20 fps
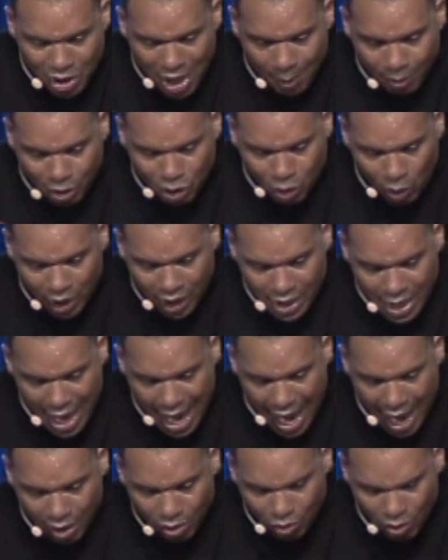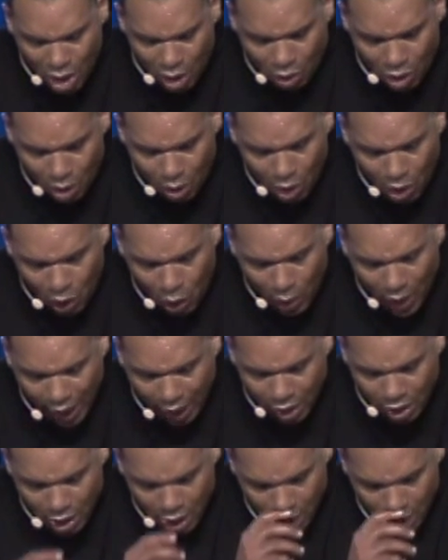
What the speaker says: chapter 29. Real quick.